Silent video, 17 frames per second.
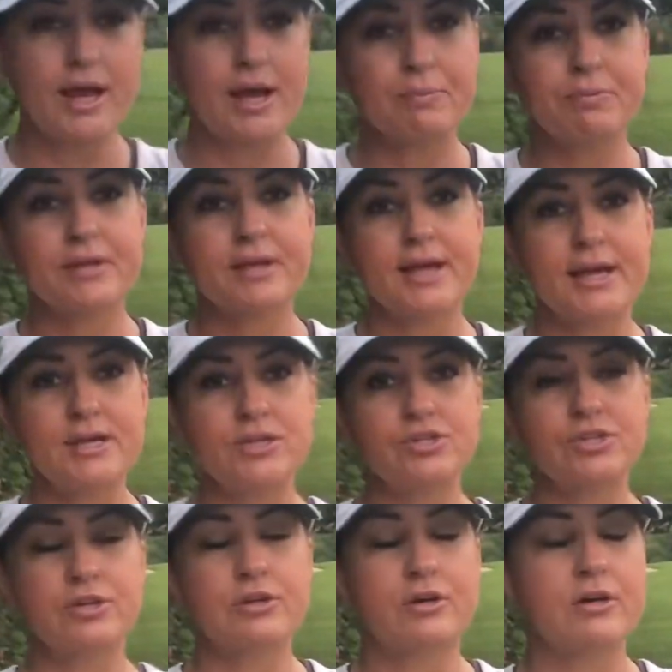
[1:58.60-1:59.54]

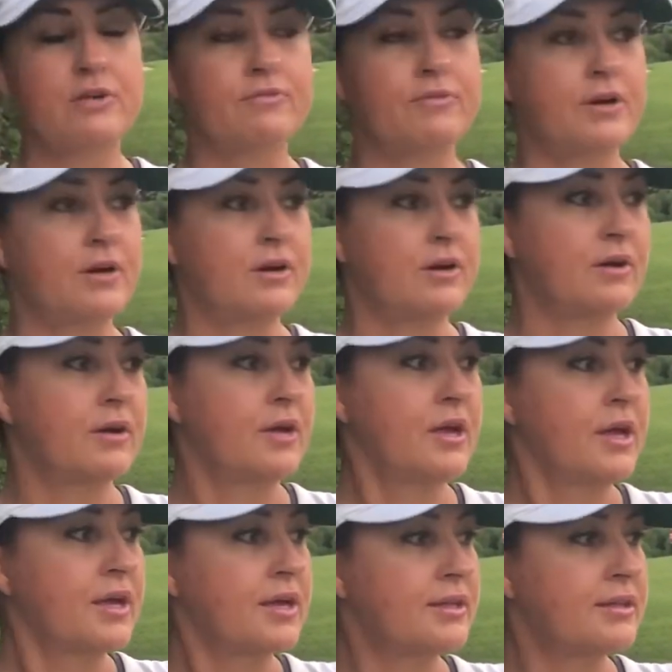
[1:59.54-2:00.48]
application of
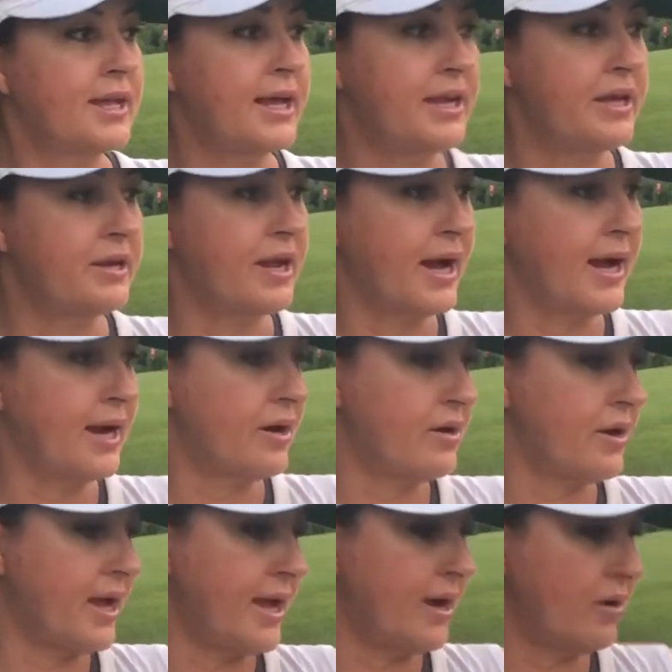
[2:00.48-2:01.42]
chelated
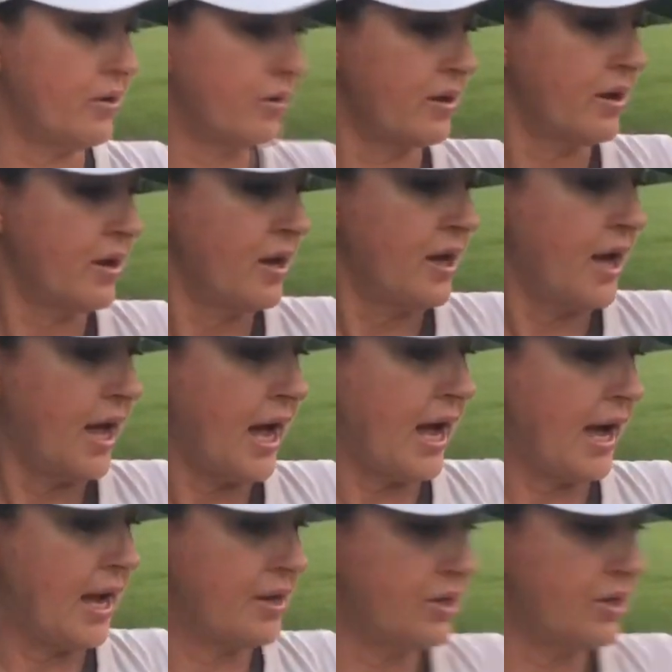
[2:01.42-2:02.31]
iron out. I